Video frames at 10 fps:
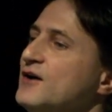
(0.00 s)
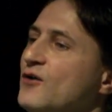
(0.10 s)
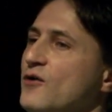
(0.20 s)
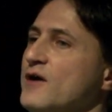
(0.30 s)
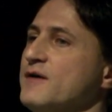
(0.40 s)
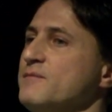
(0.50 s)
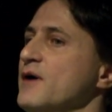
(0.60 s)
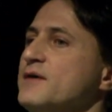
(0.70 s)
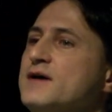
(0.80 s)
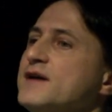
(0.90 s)
or
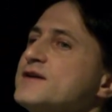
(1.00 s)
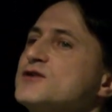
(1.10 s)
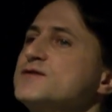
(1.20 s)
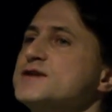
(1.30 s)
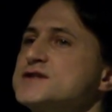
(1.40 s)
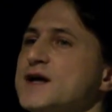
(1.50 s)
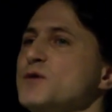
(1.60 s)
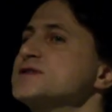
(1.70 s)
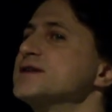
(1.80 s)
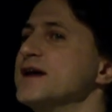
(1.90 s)
on another condition, like
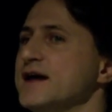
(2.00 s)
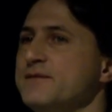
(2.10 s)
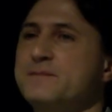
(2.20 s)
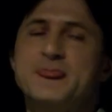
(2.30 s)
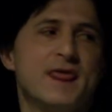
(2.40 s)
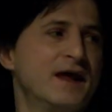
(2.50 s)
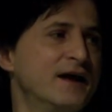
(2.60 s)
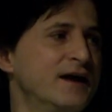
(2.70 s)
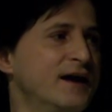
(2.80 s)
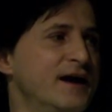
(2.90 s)
once a day.
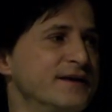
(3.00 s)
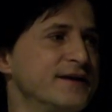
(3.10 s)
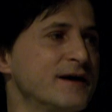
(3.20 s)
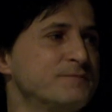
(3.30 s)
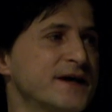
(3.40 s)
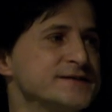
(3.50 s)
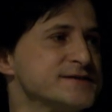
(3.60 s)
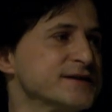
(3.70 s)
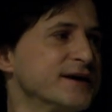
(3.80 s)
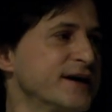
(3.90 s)
And then it
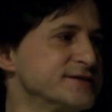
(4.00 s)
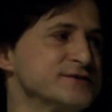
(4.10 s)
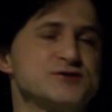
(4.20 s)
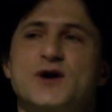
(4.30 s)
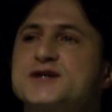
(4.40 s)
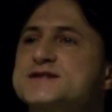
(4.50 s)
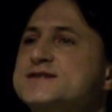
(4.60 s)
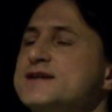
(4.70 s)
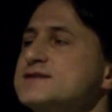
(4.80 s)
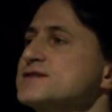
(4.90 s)
updates its instructions
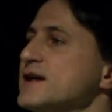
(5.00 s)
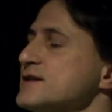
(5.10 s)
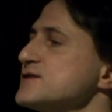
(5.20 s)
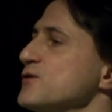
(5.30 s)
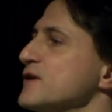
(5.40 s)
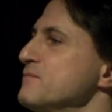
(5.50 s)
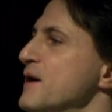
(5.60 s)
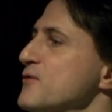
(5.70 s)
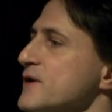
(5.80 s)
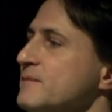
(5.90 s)
that are stored in
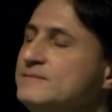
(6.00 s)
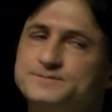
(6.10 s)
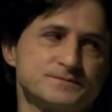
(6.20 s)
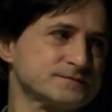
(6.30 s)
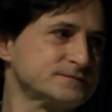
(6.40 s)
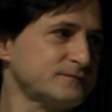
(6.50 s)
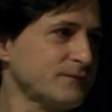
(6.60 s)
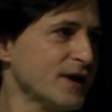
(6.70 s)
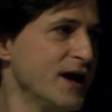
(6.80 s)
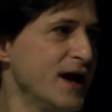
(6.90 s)
memory.
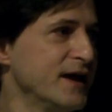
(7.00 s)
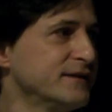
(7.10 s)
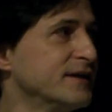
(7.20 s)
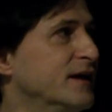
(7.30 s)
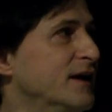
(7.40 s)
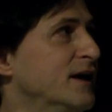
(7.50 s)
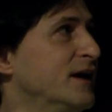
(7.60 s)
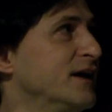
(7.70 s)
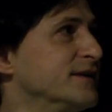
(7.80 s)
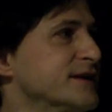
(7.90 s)
And
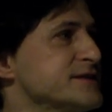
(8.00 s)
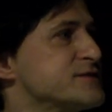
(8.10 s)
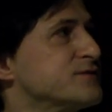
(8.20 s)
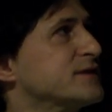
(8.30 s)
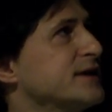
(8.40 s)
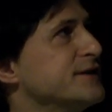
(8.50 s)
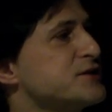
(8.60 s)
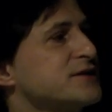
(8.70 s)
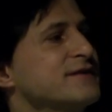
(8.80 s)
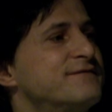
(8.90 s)
this is the
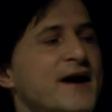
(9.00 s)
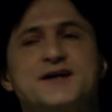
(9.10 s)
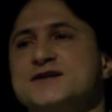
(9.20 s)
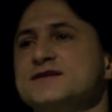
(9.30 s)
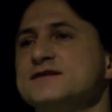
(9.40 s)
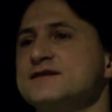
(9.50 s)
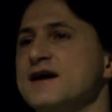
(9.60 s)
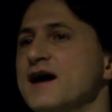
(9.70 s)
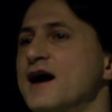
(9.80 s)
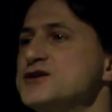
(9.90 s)
initial infection.
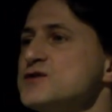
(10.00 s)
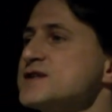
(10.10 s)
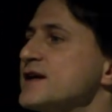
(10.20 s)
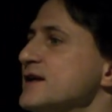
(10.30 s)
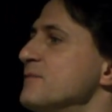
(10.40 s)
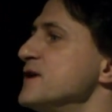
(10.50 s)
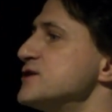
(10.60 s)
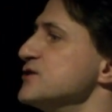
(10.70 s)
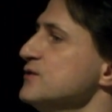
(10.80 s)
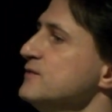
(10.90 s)
I chose a GitHub
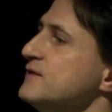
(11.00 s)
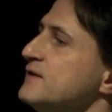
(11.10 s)
issue.